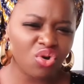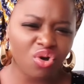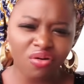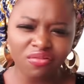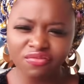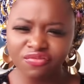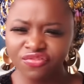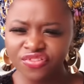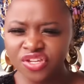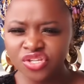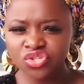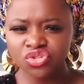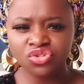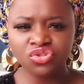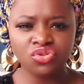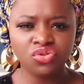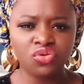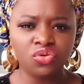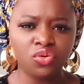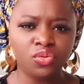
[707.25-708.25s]

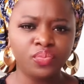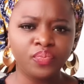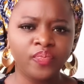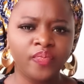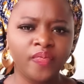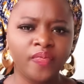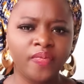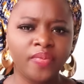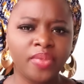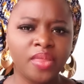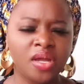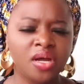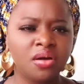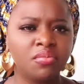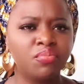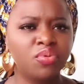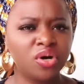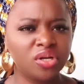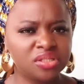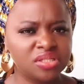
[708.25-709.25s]
convince you,
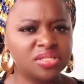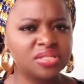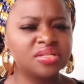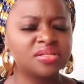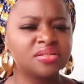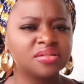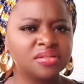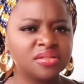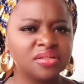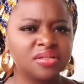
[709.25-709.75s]
but